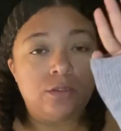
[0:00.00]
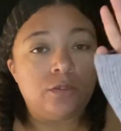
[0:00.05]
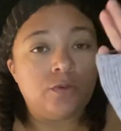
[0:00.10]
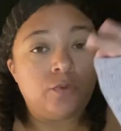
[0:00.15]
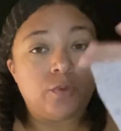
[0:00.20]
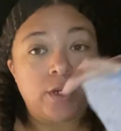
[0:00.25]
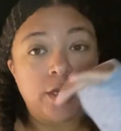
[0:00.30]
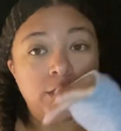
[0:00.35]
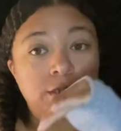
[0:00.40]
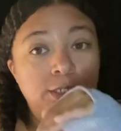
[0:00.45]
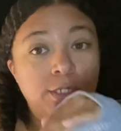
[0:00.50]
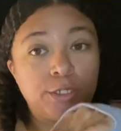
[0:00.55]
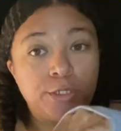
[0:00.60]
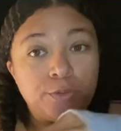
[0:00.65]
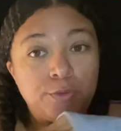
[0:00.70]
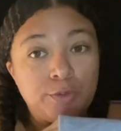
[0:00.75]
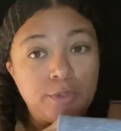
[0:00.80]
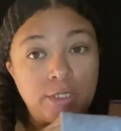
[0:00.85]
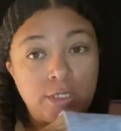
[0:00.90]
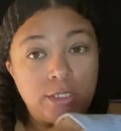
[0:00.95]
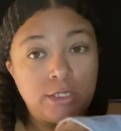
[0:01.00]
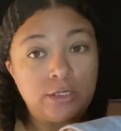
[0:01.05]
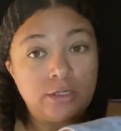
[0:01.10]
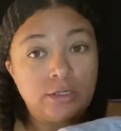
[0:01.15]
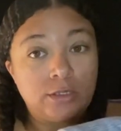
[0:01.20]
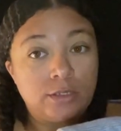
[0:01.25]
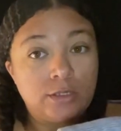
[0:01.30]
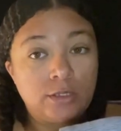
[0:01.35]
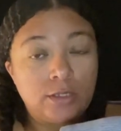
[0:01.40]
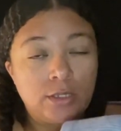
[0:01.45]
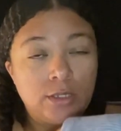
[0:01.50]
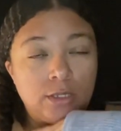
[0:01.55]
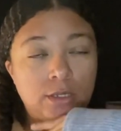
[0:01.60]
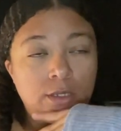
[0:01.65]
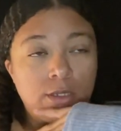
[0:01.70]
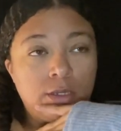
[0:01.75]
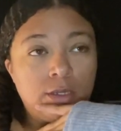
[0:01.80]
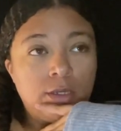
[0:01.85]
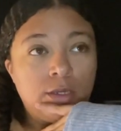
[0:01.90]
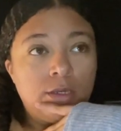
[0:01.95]
when I tell you these,
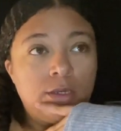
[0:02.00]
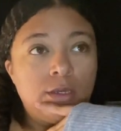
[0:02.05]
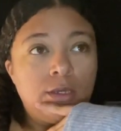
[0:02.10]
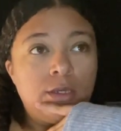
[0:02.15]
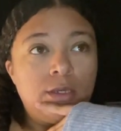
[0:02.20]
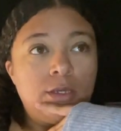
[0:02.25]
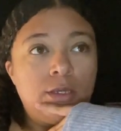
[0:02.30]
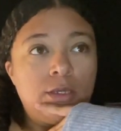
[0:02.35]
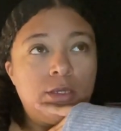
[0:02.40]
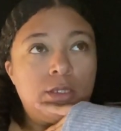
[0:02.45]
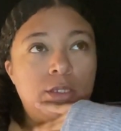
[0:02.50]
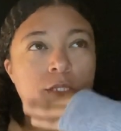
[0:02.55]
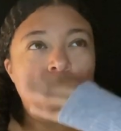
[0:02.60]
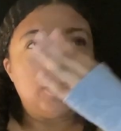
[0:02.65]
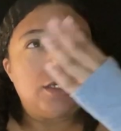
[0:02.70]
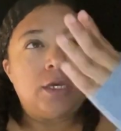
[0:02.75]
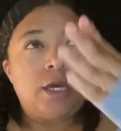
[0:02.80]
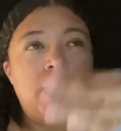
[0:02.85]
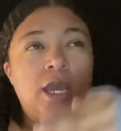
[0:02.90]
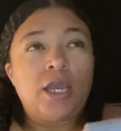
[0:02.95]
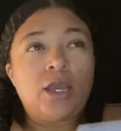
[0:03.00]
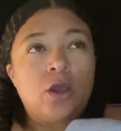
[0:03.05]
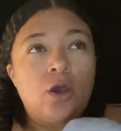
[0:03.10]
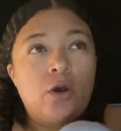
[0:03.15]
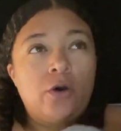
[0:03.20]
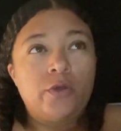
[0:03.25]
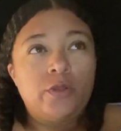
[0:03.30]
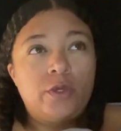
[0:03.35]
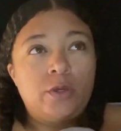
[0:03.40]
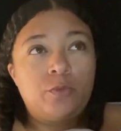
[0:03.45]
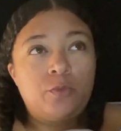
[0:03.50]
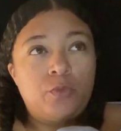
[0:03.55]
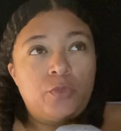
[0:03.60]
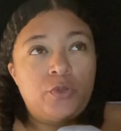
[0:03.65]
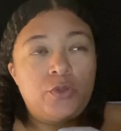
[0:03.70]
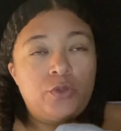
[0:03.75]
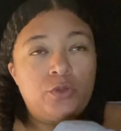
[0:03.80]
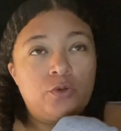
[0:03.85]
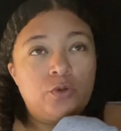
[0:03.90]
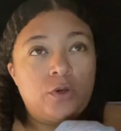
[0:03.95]
the I call them
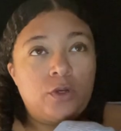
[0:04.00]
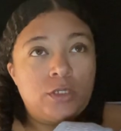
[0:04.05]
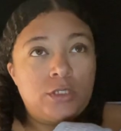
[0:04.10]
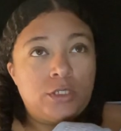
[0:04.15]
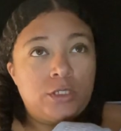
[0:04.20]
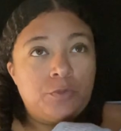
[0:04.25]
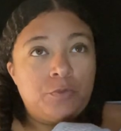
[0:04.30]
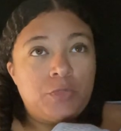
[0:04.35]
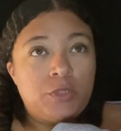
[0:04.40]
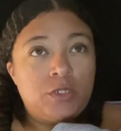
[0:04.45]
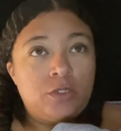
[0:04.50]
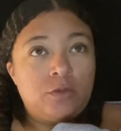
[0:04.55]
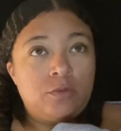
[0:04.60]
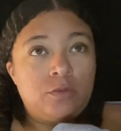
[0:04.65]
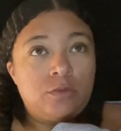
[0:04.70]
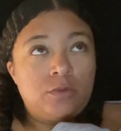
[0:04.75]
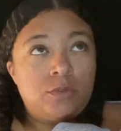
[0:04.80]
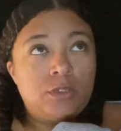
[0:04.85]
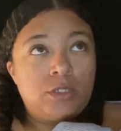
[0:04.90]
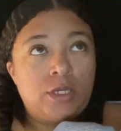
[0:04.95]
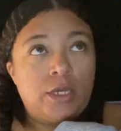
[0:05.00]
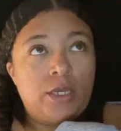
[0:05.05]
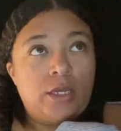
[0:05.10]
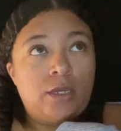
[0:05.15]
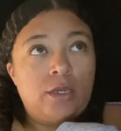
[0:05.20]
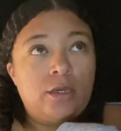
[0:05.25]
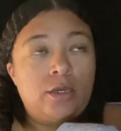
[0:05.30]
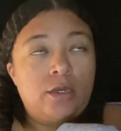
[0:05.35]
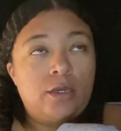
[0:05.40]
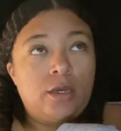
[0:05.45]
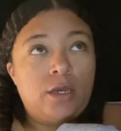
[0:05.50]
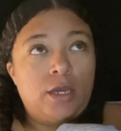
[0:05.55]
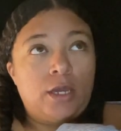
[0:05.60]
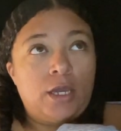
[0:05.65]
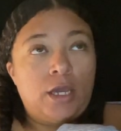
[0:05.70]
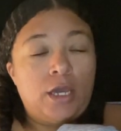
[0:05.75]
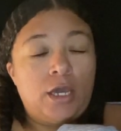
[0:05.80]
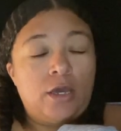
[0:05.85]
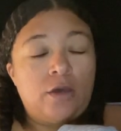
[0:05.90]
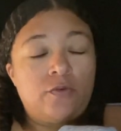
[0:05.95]
withdrawal symptoms. Like I
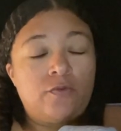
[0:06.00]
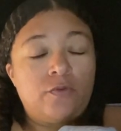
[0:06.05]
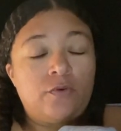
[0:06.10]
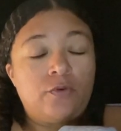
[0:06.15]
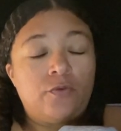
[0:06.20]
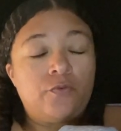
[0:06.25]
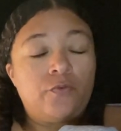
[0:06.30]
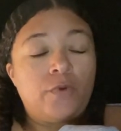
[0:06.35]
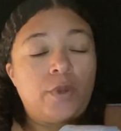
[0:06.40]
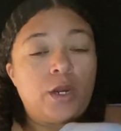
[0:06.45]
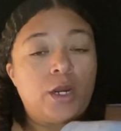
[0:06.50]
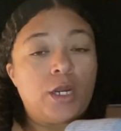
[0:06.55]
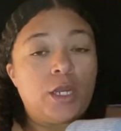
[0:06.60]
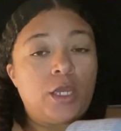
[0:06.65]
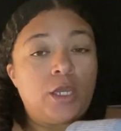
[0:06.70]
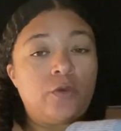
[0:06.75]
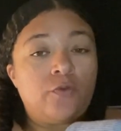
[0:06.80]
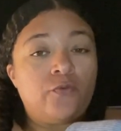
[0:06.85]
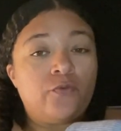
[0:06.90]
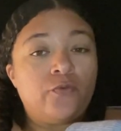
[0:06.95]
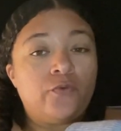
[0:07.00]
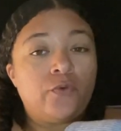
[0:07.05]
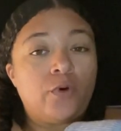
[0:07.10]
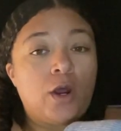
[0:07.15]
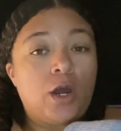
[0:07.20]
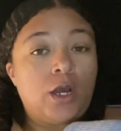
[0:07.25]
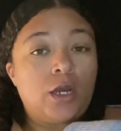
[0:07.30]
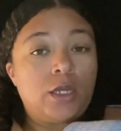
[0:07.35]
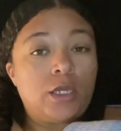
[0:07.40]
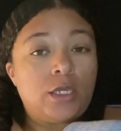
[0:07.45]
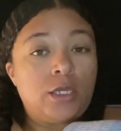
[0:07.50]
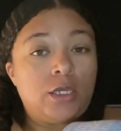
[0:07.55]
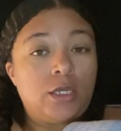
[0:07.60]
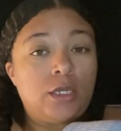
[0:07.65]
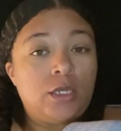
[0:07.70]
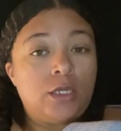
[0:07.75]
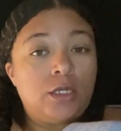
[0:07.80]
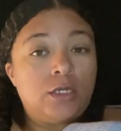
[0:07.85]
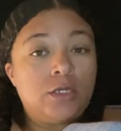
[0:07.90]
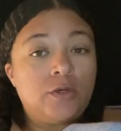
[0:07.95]
have a very
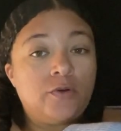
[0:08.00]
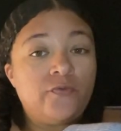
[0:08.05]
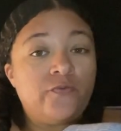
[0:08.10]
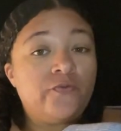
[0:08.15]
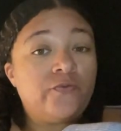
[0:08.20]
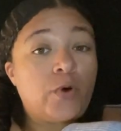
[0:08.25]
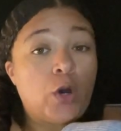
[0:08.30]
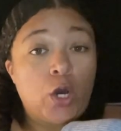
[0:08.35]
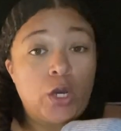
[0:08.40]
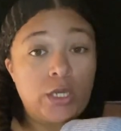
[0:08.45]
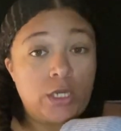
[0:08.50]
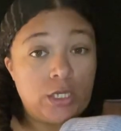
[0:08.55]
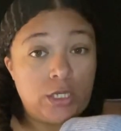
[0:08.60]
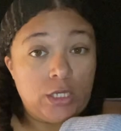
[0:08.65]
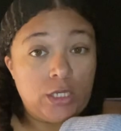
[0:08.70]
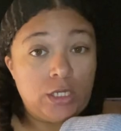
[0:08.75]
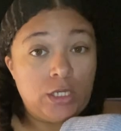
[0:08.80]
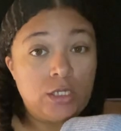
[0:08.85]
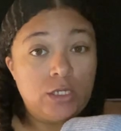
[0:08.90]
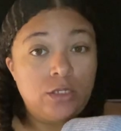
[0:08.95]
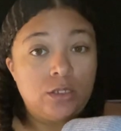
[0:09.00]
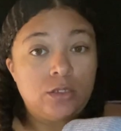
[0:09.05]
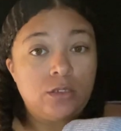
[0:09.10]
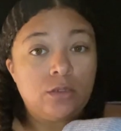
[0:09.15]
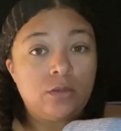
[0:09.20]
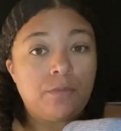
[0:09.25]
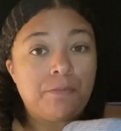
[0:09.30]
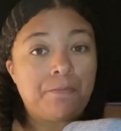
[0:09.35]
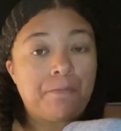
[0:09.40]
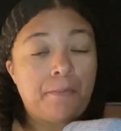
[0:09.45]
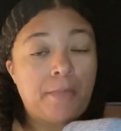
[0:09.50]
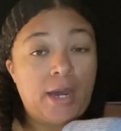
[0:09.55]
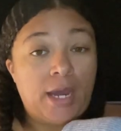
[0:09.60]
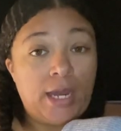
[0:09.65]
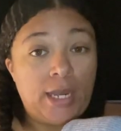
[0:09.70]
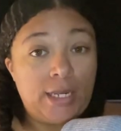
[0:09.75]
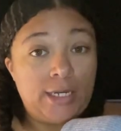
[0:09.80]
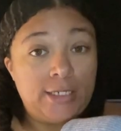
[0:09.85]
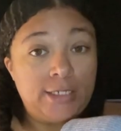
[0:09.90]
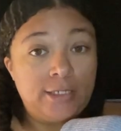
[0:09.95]
froggy, foggy
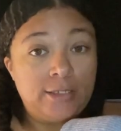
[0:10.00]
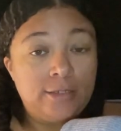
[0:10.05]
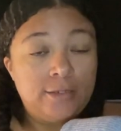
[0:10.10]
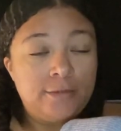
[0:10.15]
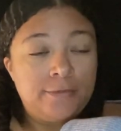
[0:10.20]
mind.